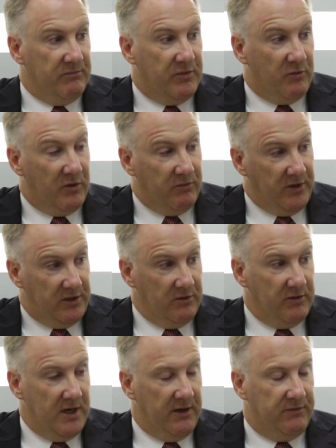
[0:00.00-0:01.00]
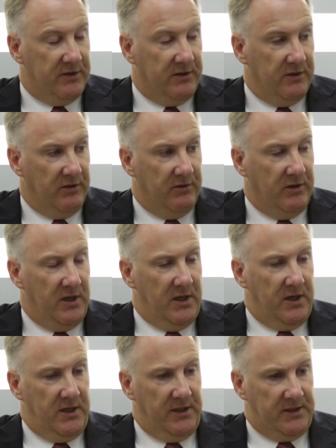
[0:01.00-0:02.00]
But what we do have to do
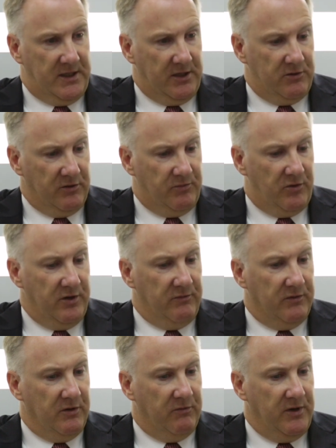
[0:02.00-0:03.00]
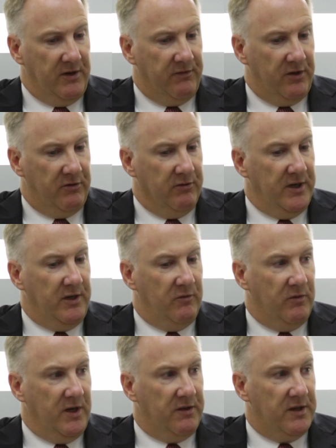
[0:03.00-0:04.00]
is get to a point where we have agreed
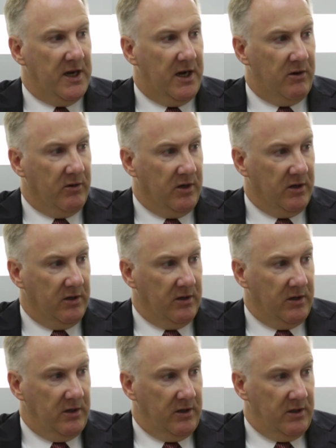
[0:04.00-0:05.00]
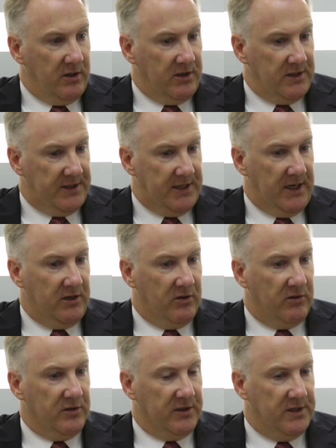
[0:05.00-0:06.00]
with our
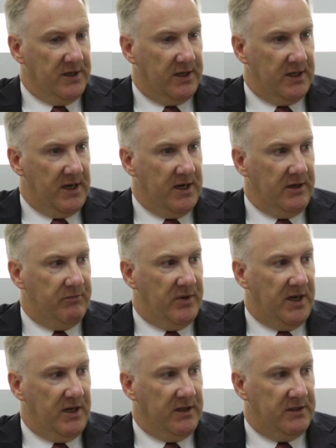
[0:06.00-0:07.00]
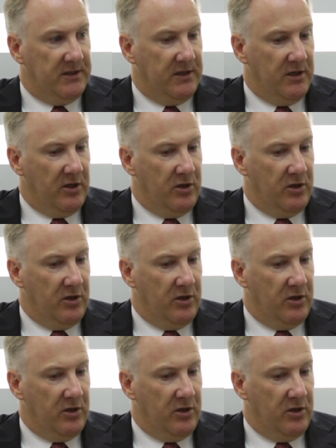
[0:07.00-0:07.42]
stakeholders in the client base